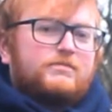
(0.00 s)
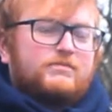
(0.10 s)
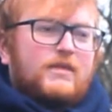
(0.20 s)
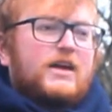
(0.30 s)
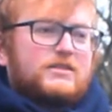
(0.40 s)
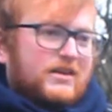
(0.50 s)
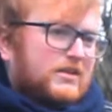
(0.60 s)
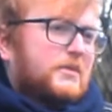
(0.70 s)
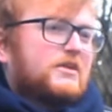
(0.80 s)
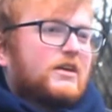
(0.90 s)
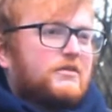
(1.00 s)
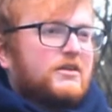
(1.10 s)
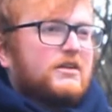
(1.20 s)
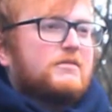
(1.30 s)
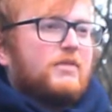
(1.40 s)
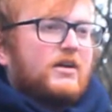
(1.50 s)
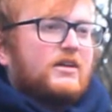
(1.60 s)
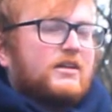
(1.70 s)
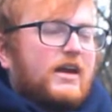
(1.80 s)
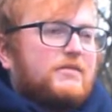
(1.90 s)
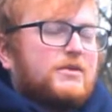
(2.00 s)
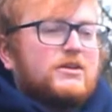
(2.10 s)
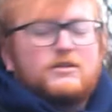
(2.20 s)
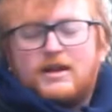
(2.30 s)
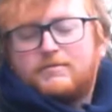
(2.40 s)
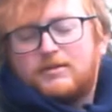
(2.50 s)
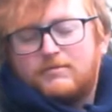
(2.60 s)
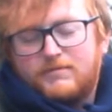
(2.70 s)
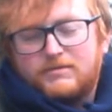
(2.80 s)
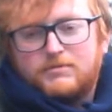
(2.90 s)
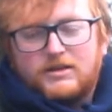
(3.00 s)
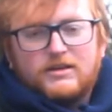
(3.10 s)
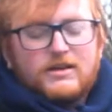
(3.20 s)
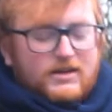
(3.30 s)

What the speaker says: bag size specifically by how big your laptop might be.